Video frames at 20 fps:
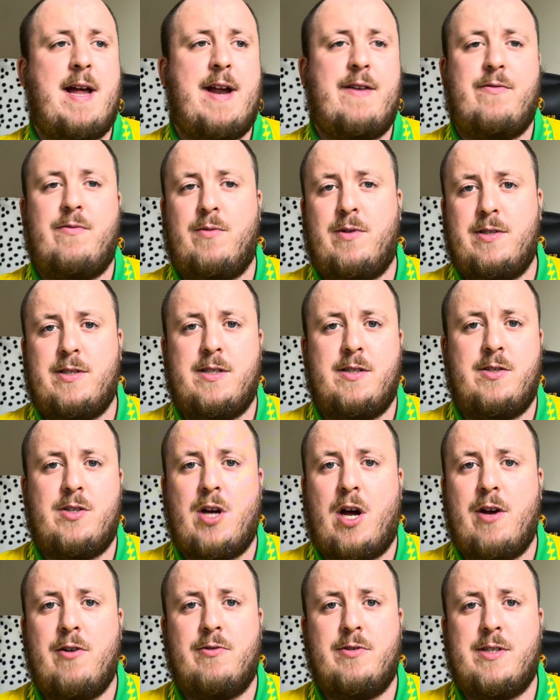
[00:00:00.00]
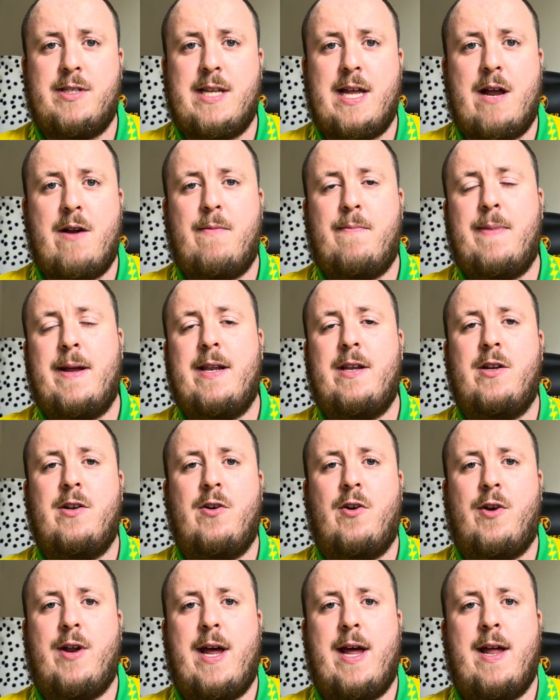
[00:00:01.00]
Everyone's entitled to their opinion
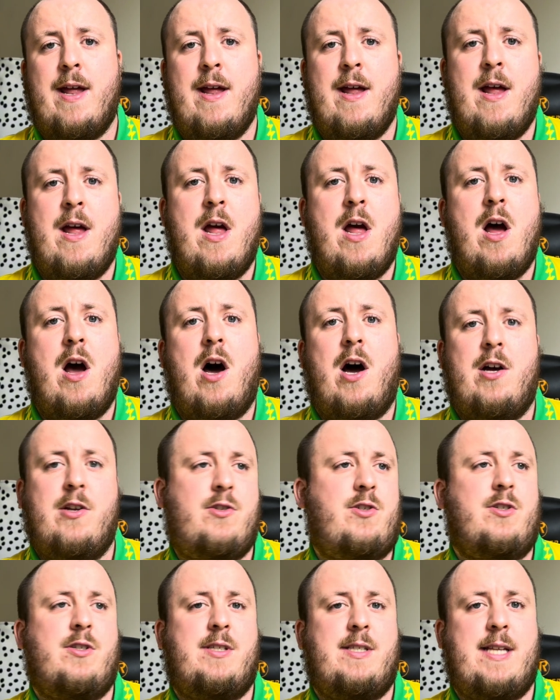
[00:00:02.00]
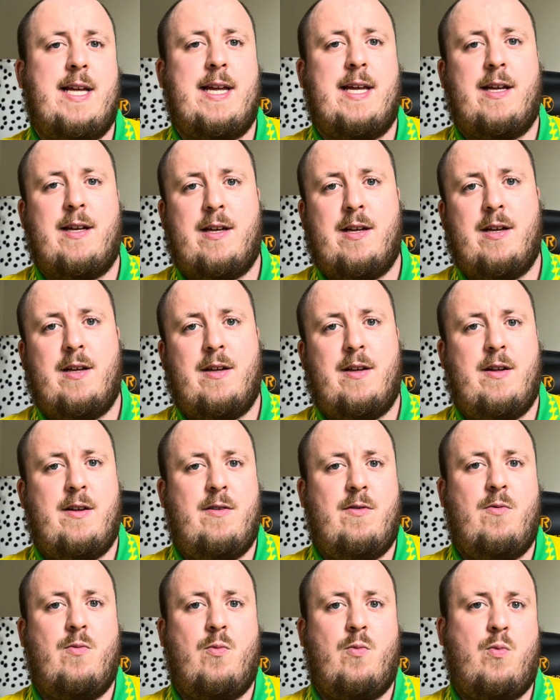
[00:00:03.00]
on it. I just think
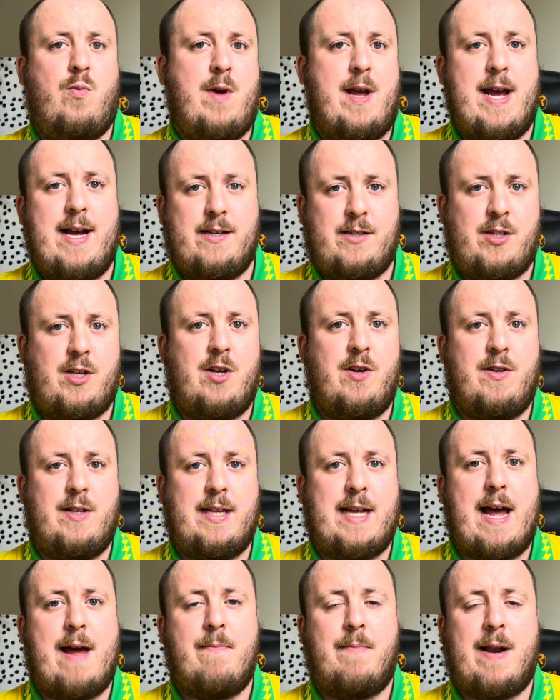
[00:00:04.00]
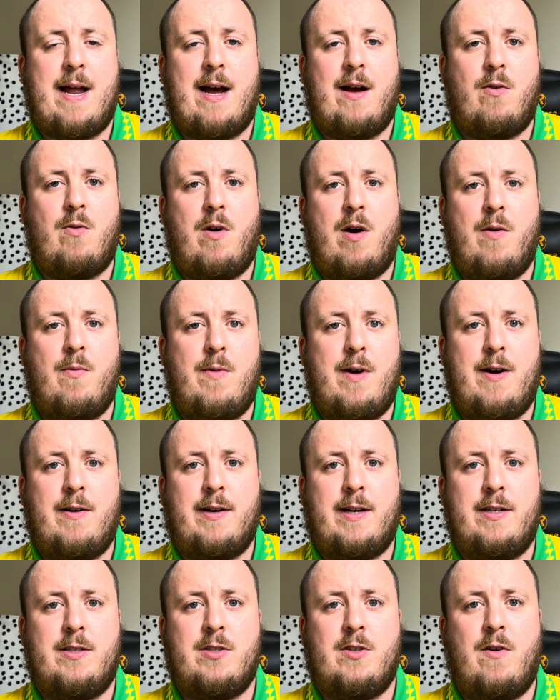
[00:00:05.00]
we execute the game plan quite well
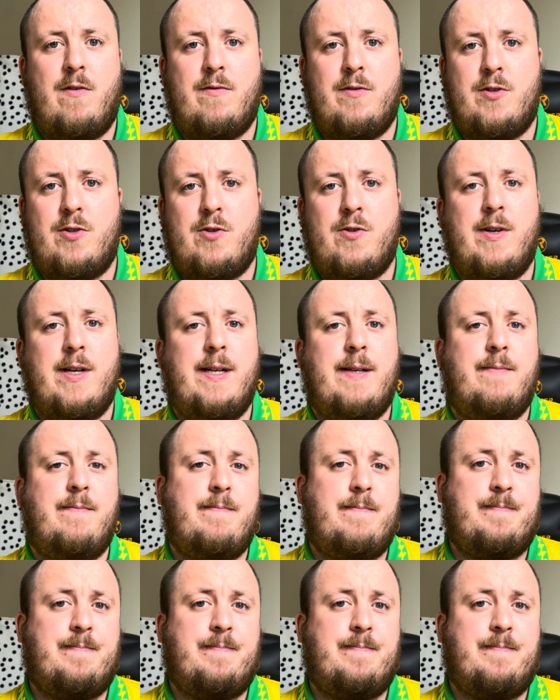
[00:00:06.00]
against Coventry.